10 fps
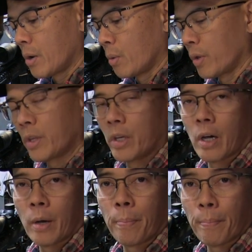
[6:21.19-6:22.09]
with
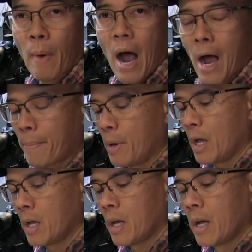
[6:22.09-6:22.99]
the mop.
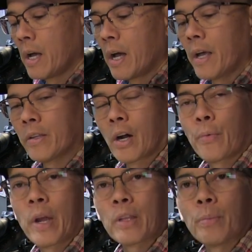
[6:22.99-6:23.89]
And I ran